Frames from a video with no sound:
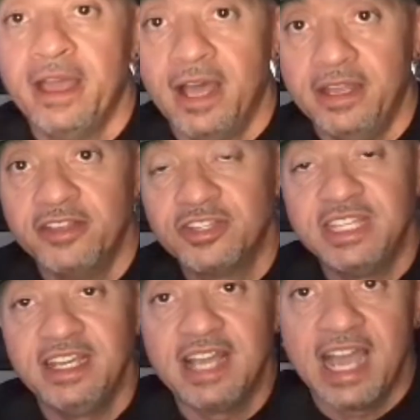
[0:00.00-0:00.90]
Another
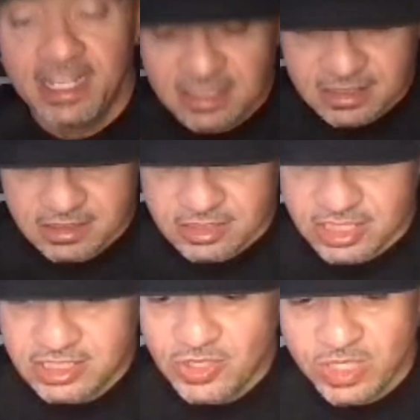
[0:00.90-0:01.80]
thing, guys,
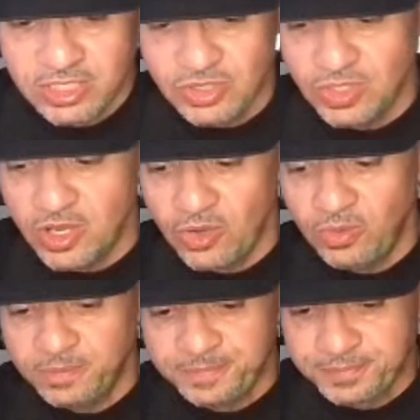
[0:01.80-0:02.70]
just so that you
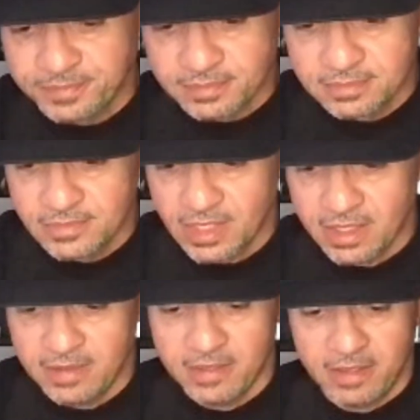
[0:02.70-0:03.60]
know,
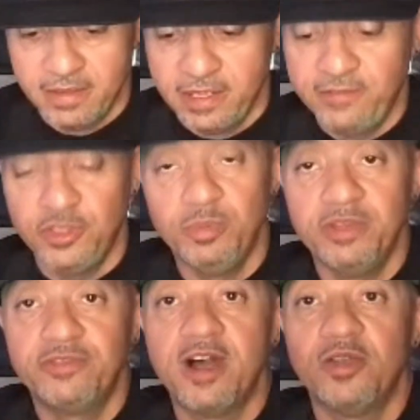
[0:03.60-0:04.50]
if you've
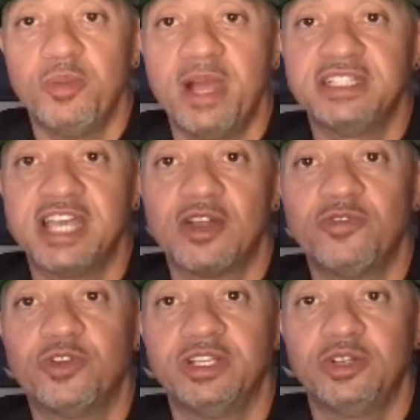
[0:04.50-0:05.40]
been following my channel
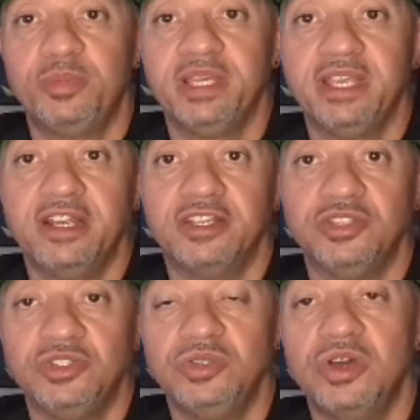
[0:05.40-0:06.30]
for a little bit here,
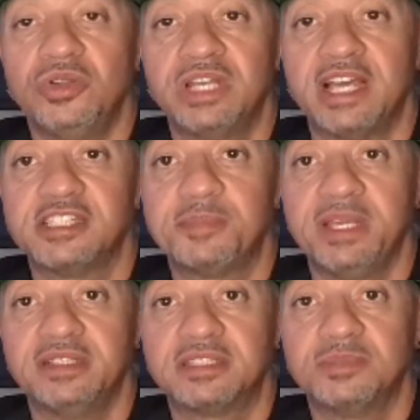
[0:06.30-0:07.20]
you do know that I
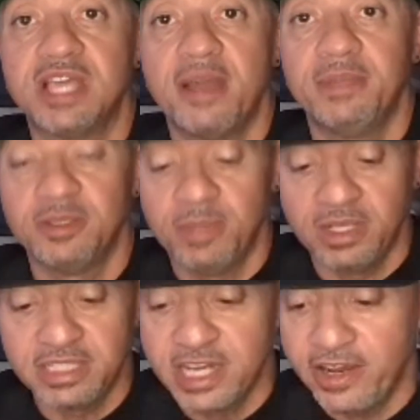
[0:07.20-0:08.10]
spent some time in the
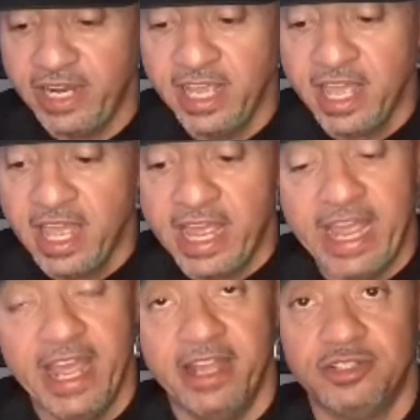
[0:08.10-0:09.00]
military,
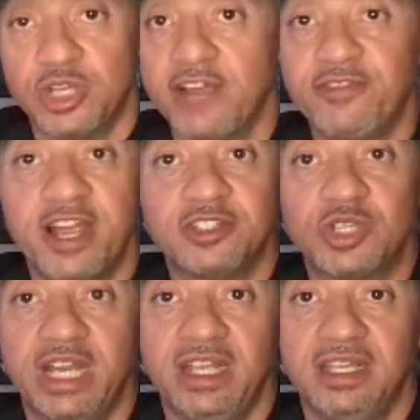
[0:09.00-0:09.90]
and dry fire
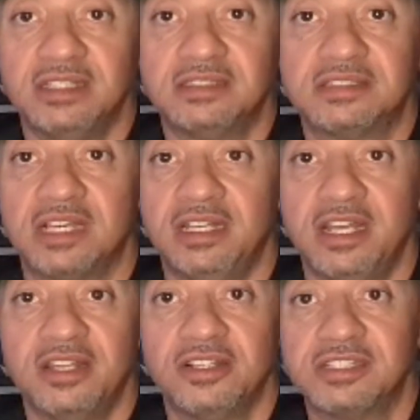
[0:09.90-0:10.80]
training is
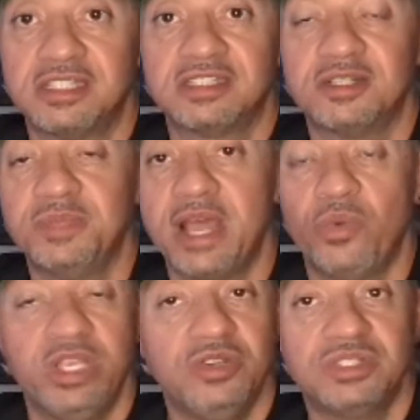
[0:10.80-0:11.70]
another system that
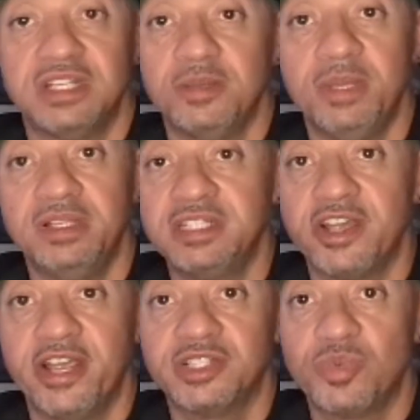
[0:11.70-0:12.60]
we used in the
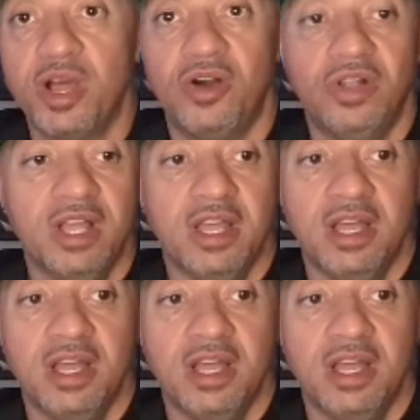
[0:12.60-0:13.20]
military as well.